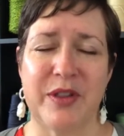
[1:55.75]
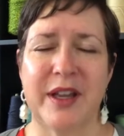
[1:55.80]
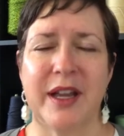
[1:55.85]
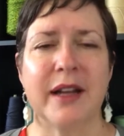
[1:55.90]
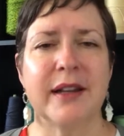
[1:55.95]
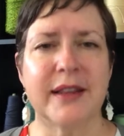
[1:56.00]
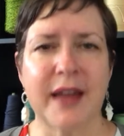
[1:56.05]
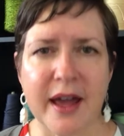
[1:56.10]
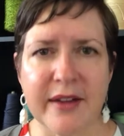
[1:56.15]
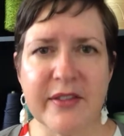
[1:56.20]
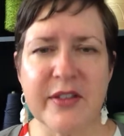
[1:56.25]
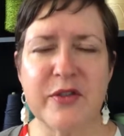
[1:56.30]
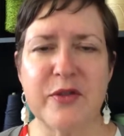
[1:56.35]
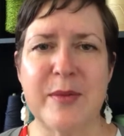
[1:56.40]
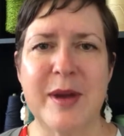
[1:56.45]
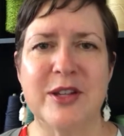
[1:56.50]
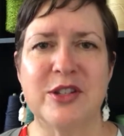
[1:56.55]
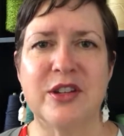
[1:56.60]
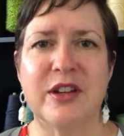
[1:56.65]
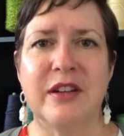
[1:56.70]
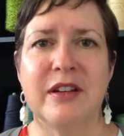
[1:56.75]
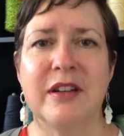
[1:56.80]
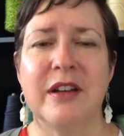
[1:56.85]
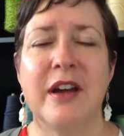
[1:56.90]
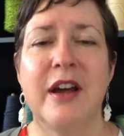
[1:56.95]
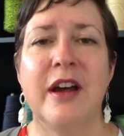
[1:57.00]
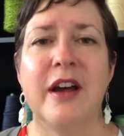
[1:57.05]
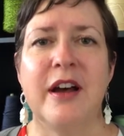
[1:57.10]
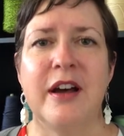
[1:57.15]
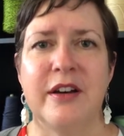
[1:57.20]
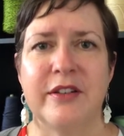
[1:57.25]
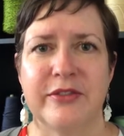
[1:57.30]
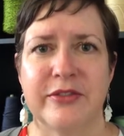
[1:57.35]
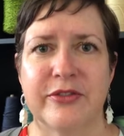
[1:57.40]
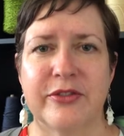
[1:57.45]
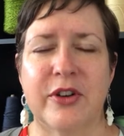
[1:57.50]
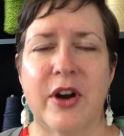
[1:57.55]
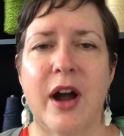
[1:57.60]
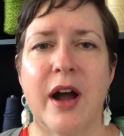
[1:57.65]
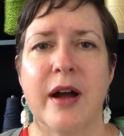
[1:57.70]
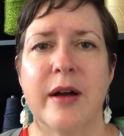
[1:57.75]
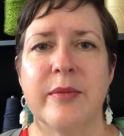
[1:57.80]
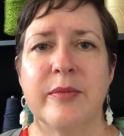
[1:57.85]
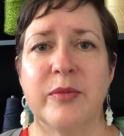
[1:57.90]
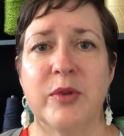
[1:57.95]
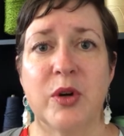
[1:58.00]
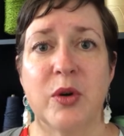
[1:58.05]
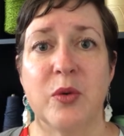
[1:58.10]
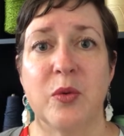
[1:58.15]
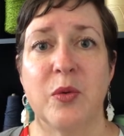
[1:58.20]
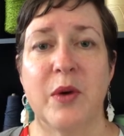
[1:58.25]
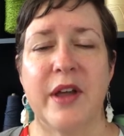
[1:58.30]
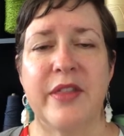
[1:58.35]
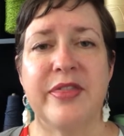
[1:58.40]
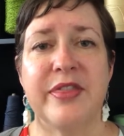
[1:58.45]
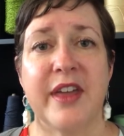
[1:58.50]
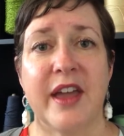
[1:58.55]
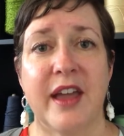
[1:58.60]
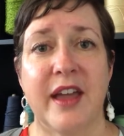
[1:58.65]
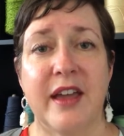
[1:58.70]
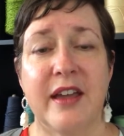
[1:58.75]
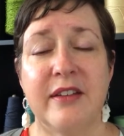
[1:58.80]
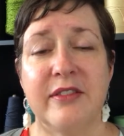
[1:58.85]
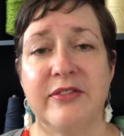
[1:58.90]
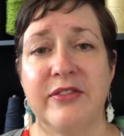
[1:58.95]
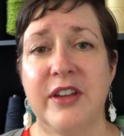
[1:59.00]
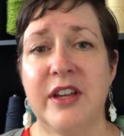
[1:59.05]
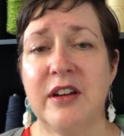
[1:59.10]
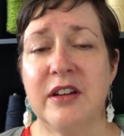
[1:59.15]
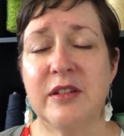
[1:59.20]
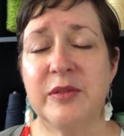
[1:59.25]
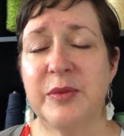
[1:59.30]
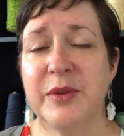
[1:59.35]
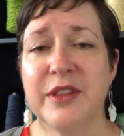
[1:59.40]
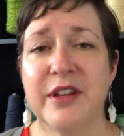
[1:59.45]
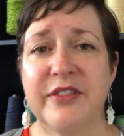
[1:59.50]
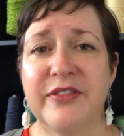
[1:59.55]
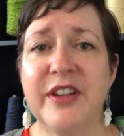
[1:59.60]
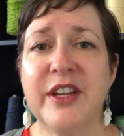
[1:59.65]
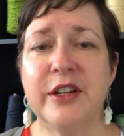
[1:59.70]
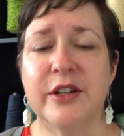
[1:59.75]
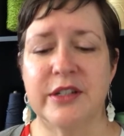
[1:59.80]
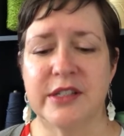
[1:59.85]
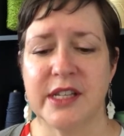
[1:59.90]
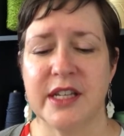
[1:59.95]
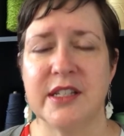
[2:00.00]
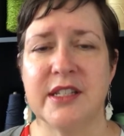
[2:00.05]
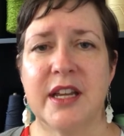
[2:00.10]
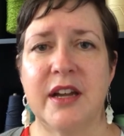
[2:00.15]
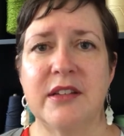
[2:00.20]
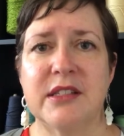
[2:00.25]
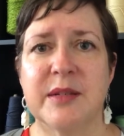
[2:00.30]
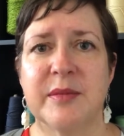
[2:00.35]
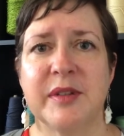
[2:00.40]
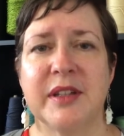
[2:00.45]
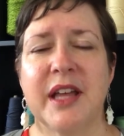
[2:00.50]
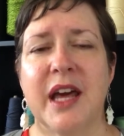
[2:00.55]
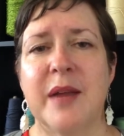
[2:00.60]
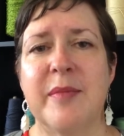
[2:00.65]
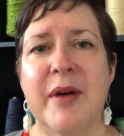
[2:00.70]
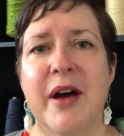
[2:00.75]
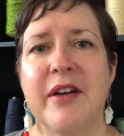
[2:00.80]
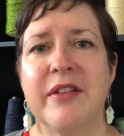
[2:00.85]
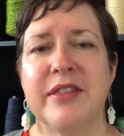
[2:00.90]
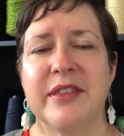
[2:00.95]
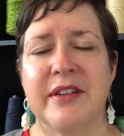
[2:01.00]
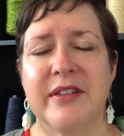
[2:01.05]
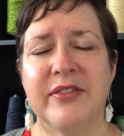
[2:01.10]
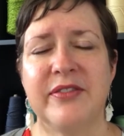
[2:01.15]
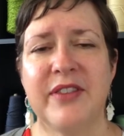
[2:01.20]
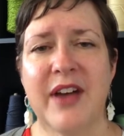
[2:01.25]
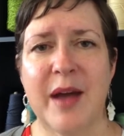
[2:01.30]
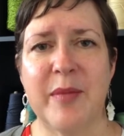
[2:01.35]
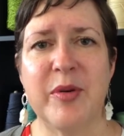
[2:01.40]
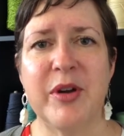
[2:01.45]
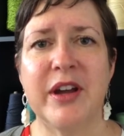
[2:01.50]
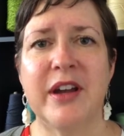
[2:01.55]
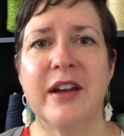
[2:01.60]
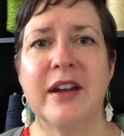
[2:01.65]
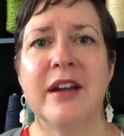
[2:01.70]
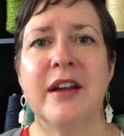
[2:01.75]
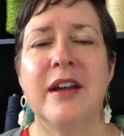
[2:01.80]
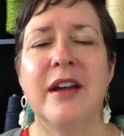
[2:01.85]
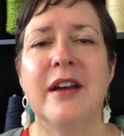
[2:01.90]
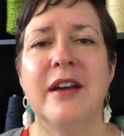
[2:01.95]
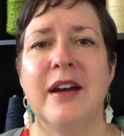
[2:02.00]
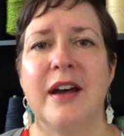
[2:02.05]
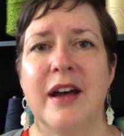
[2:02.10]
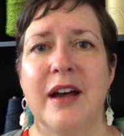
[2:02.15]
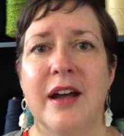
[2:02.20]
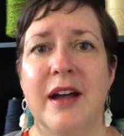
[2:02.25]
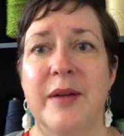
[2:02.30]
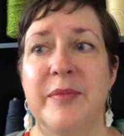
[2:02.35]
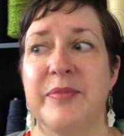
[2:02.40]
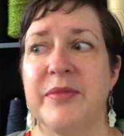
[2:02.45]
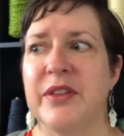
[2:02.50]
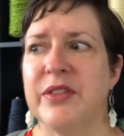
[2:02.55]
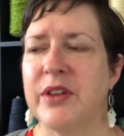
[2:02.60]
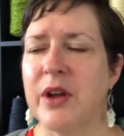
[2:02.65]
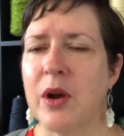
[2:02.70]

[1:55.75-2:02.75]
They get a lot of information from what they feel with their fingers. It tells them a lot about the fabric um, that